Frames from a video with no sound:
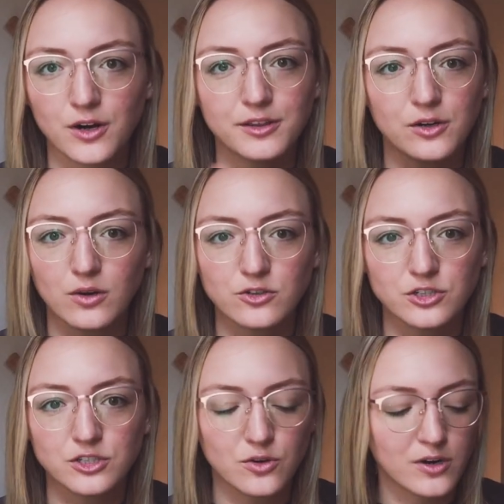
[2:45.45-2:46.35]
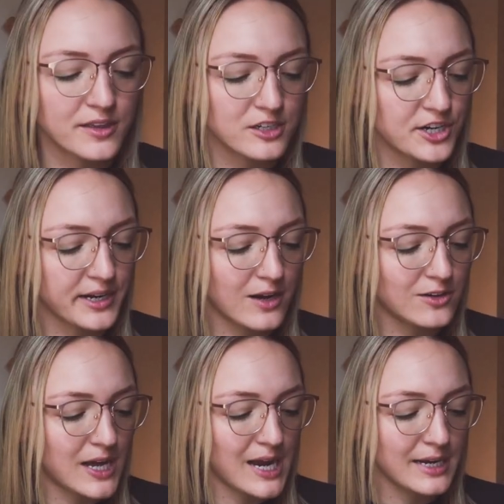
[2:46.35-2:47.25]
at the grocery store, in the checkout
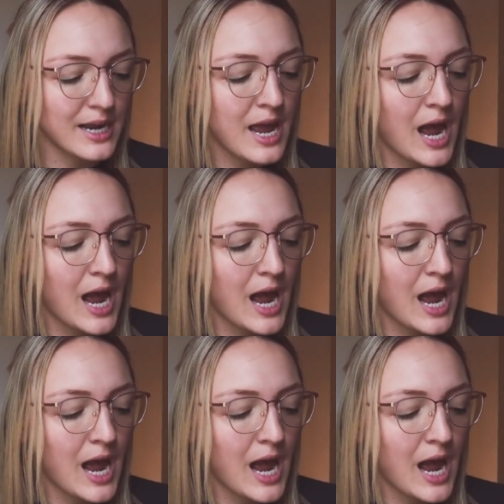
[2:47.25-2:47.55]
line.